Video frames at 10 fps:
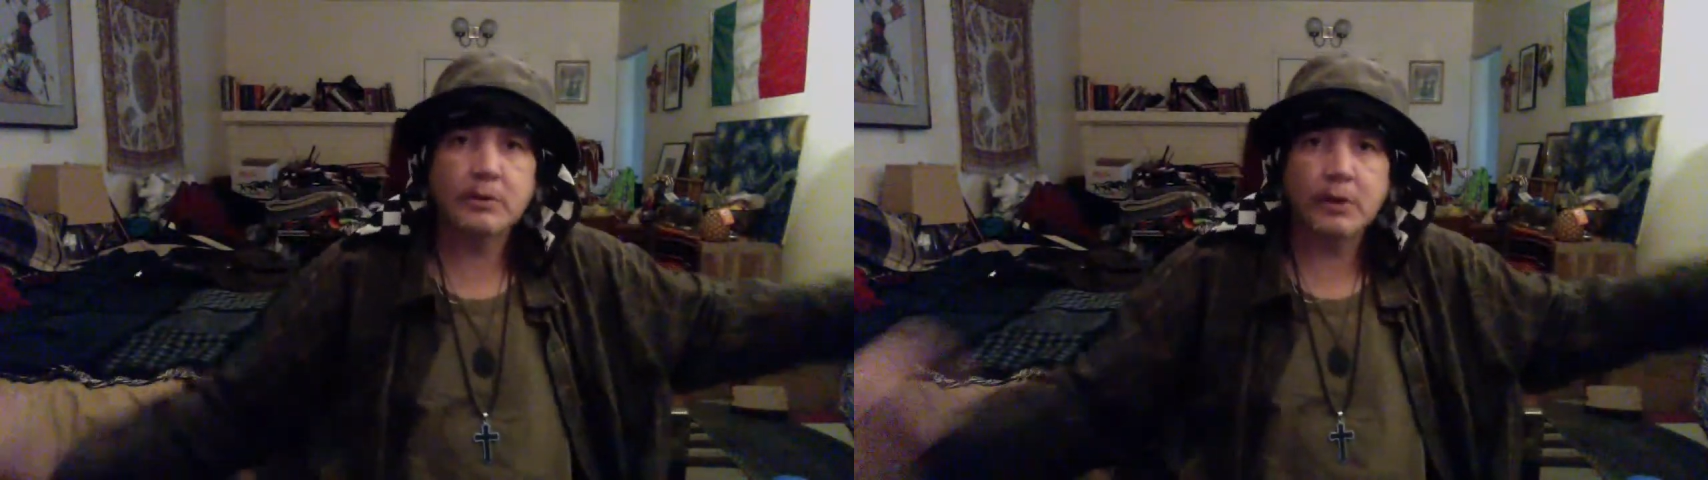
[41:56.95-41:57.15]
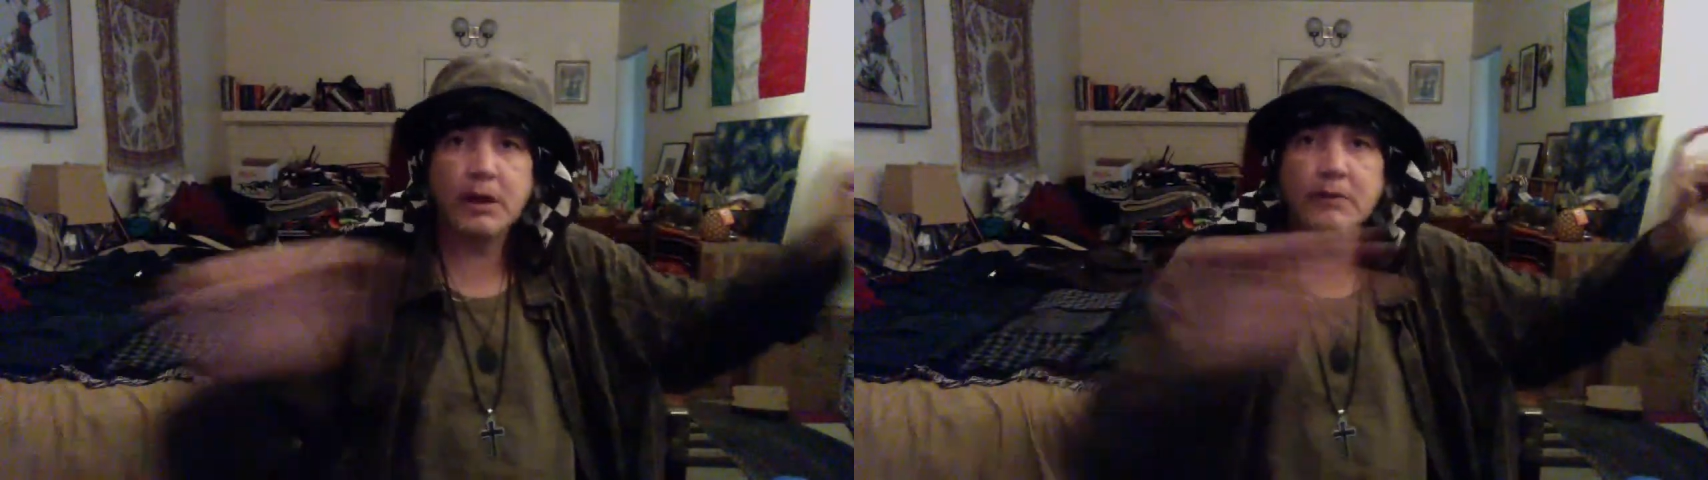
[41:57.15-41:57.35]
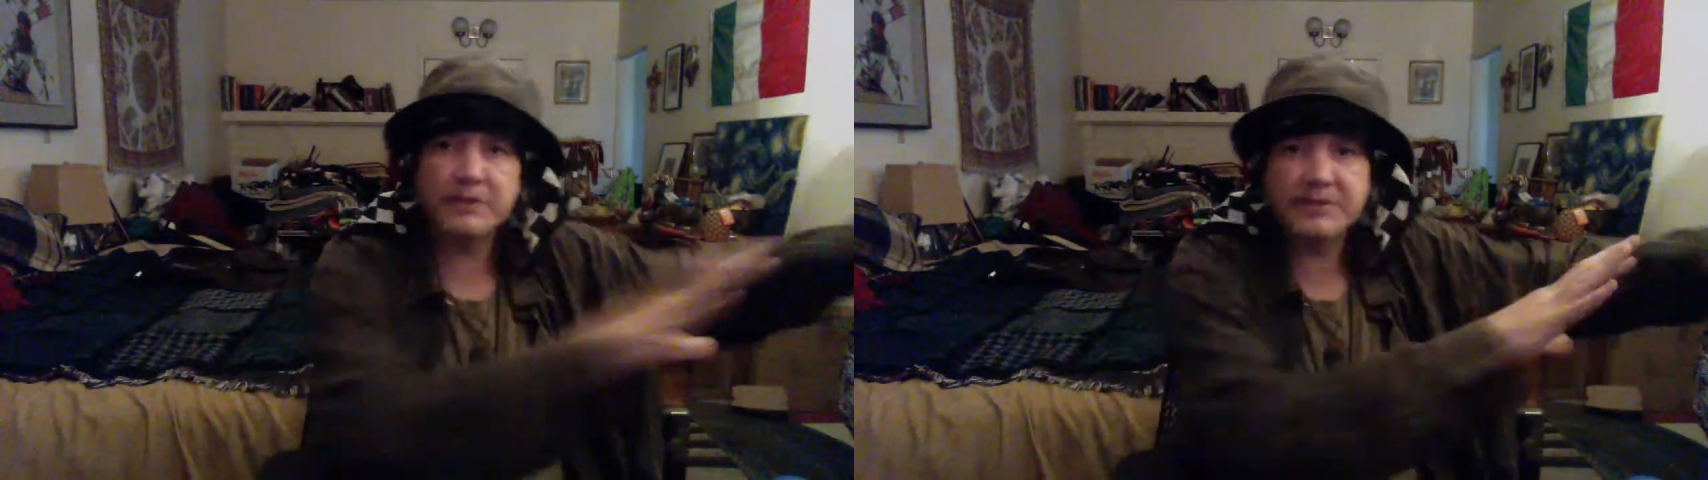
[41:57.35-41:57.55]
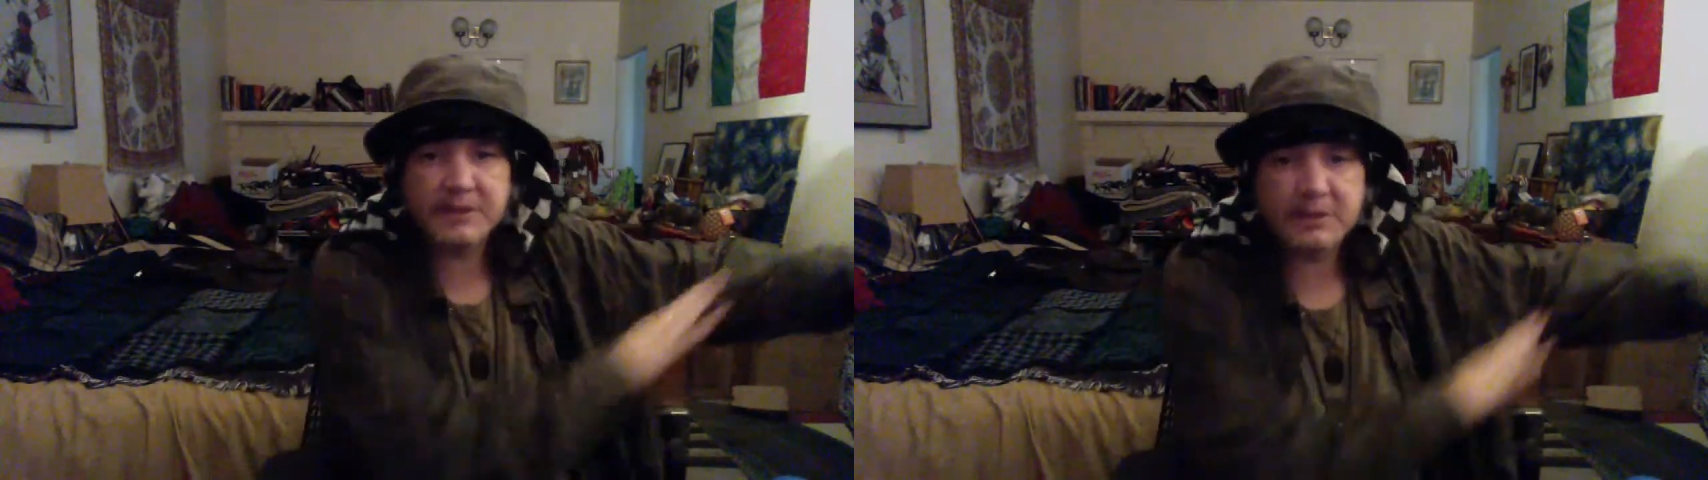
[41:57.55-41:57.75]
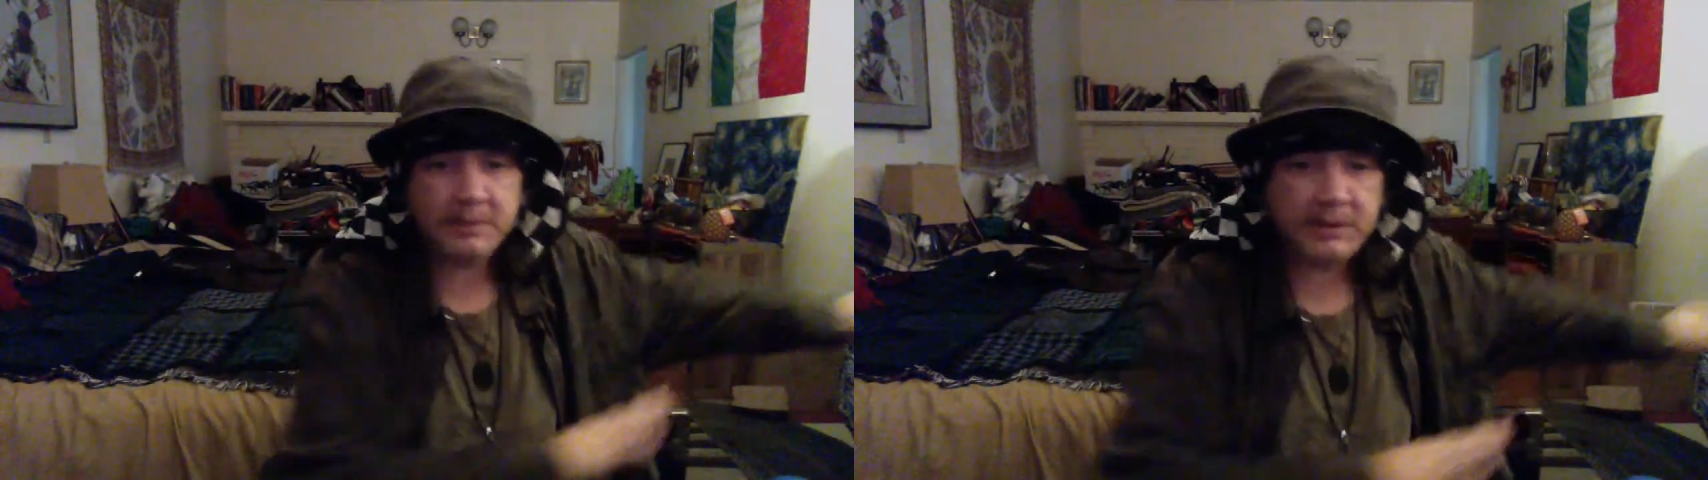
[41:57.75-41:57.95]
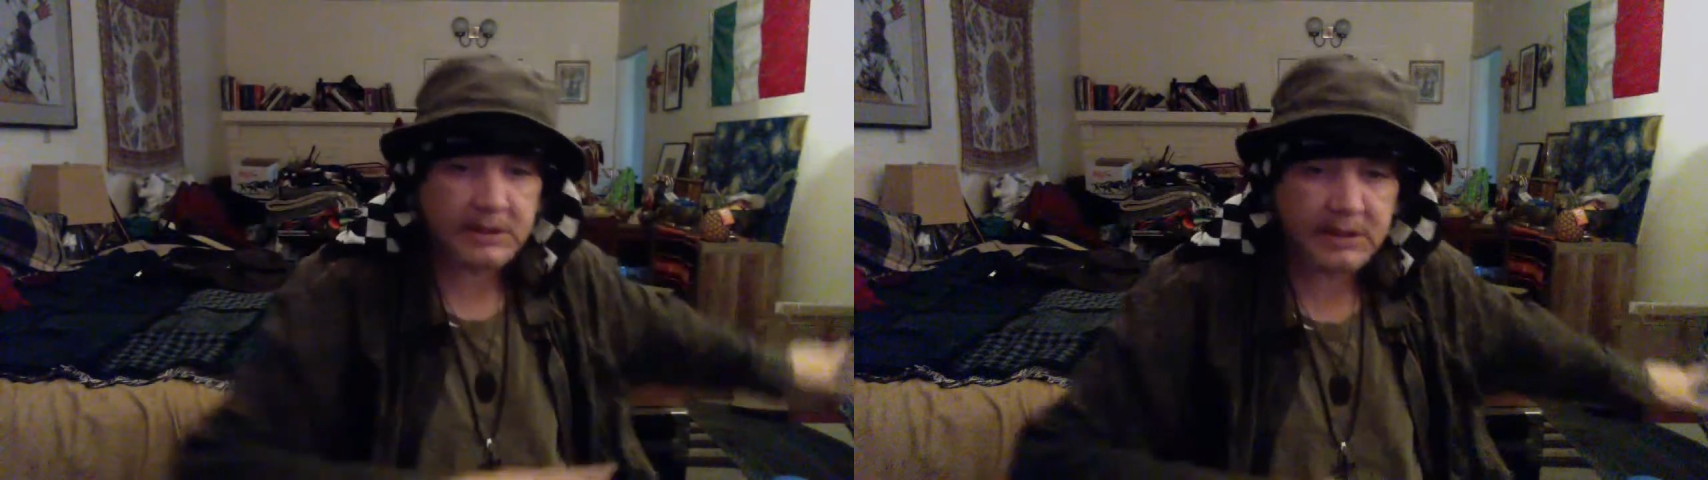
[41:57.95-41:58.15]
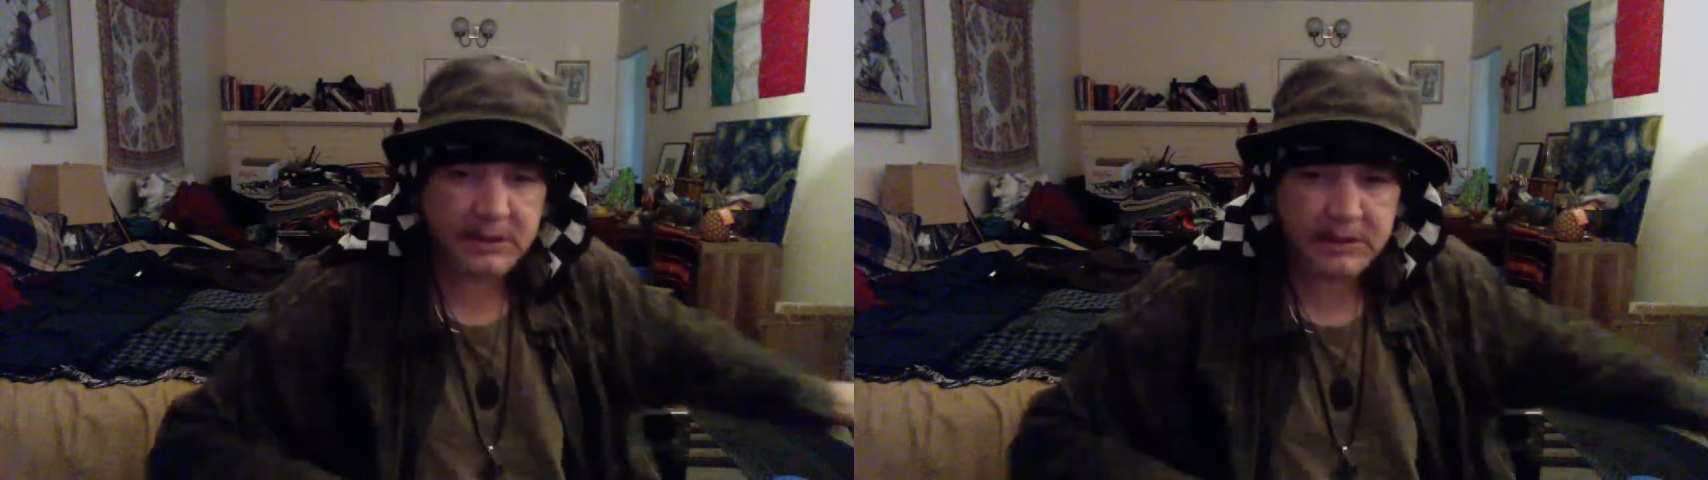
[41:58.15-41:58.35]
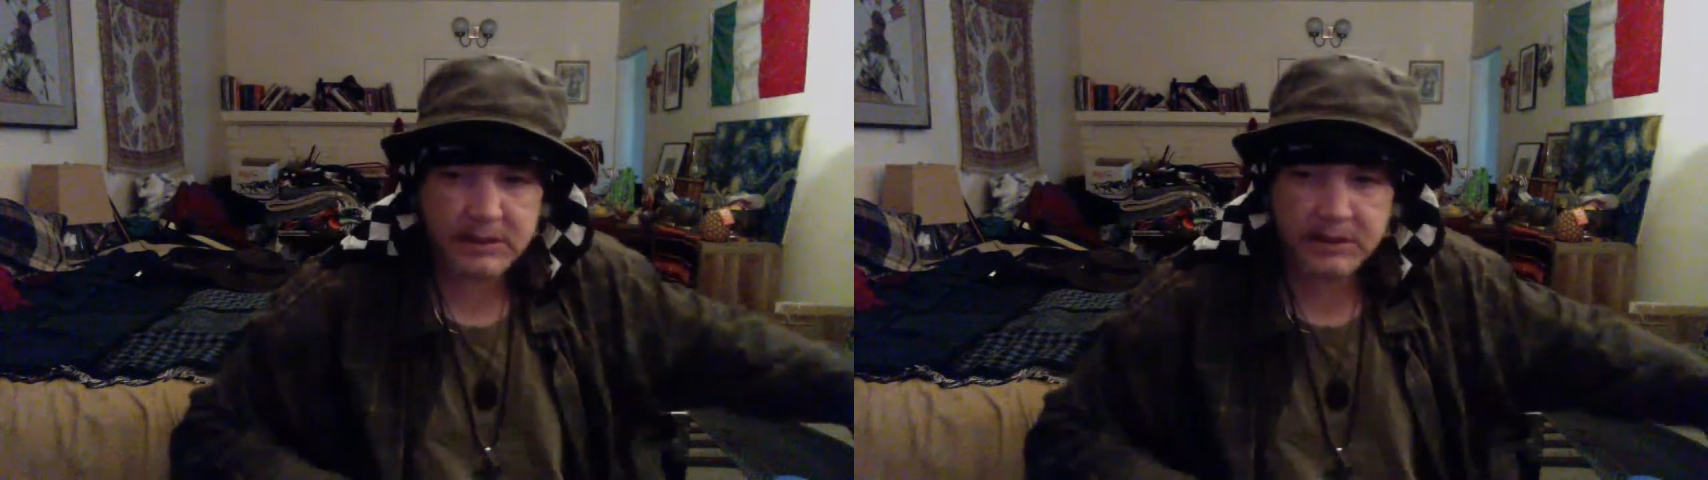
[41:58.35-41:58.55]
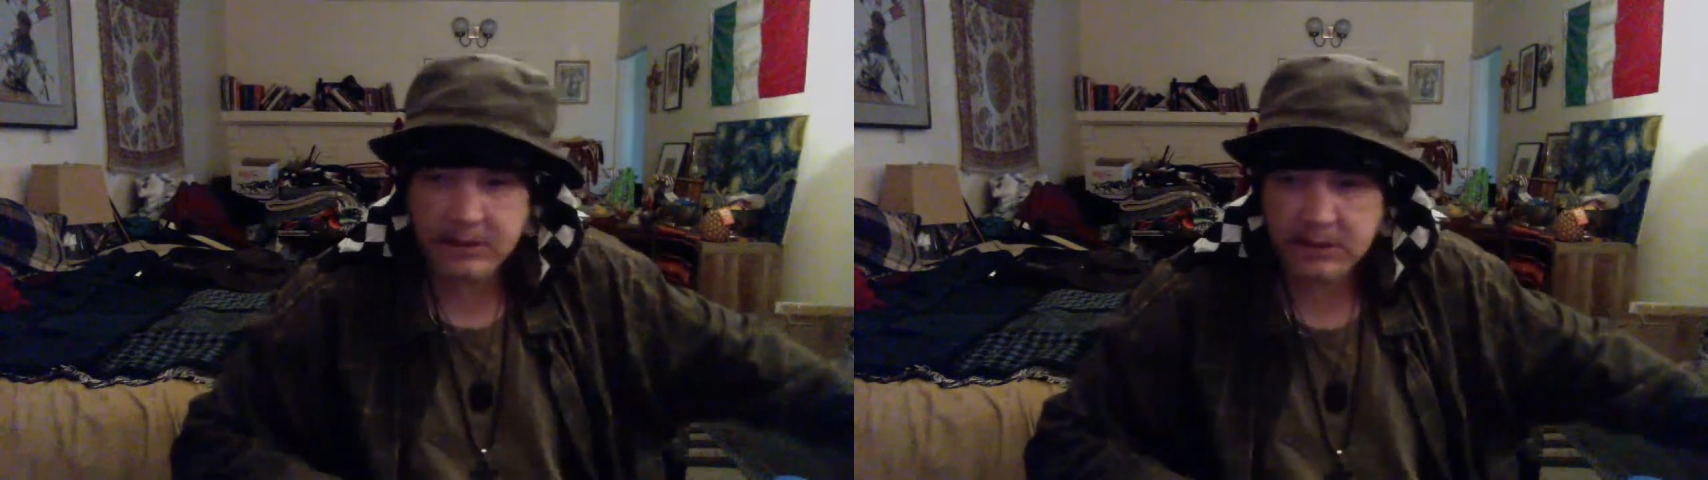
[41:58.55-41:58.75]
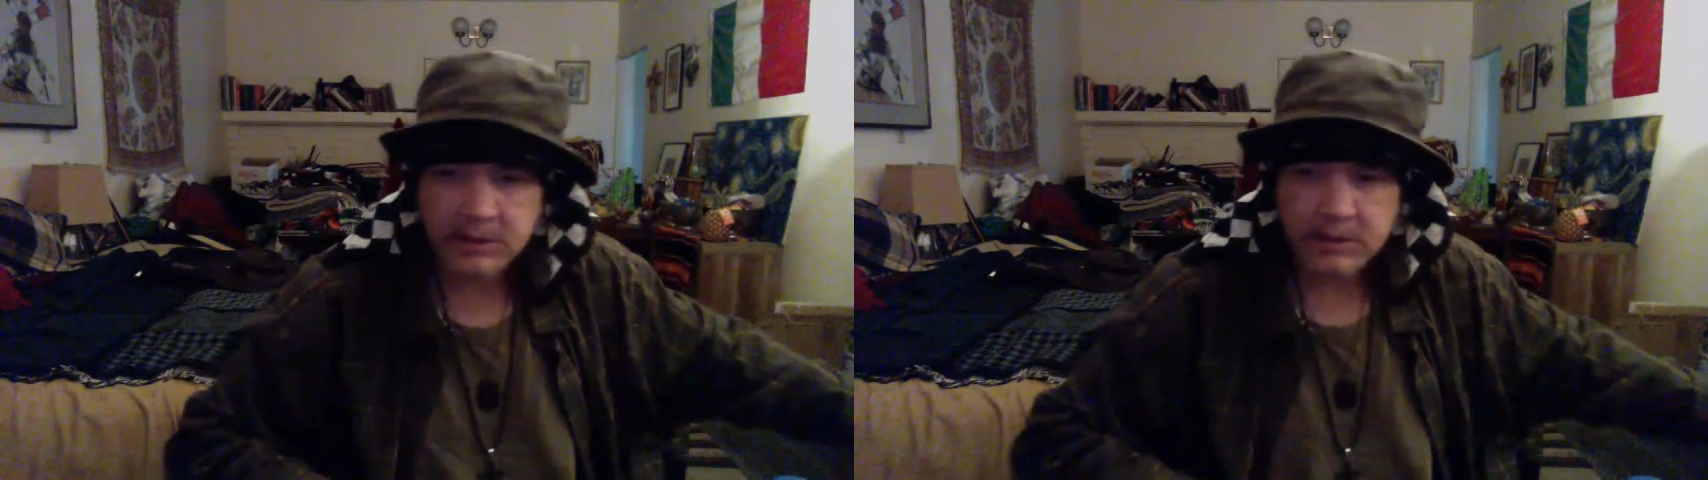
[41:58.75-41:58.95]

I want everything to be clean